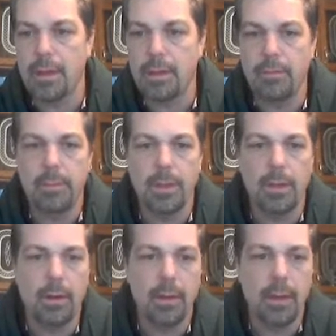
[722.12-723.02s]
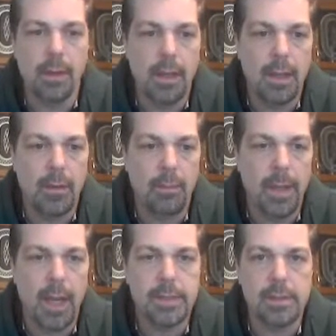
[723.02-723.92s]
thing that we've been learning and are
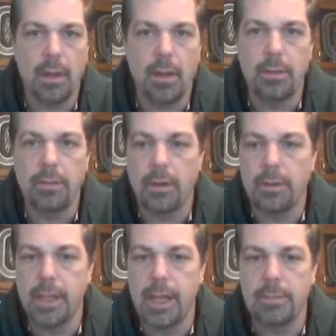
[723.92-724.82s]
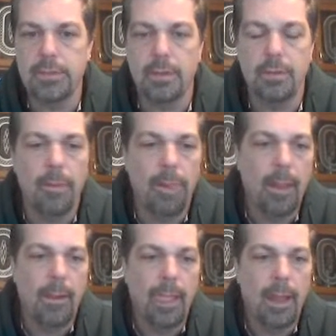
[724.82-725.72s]
passing along to our team. So
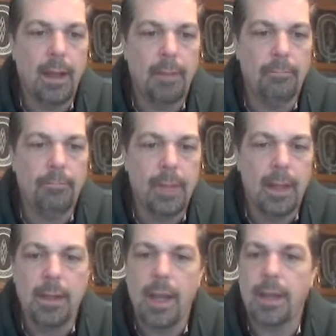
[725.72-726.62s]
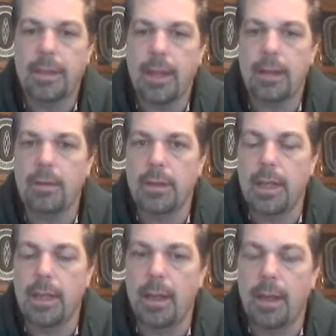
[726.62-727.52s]
hey, take a look
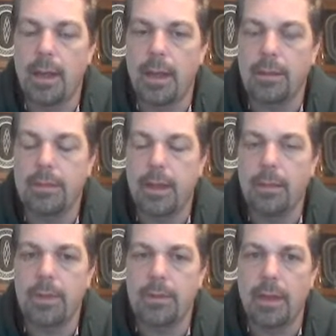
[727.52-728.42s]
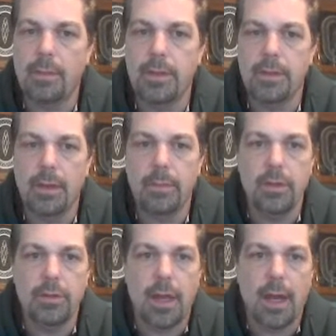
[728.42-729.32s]
at
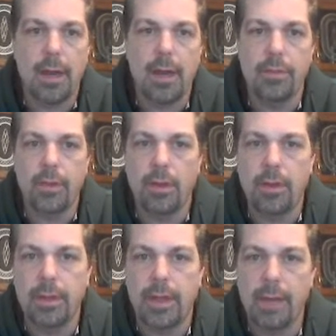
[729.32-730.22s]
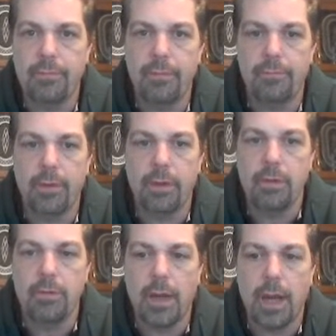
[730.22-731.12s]

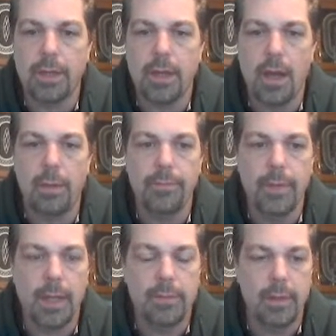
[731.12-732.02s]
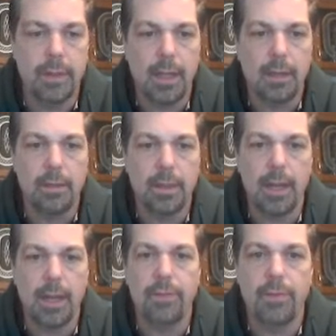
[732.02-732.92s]
www.thegoodlifeforyou.com if you guys want to take a look
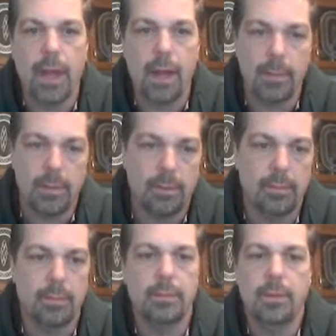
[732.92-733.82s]
at a phenomenal,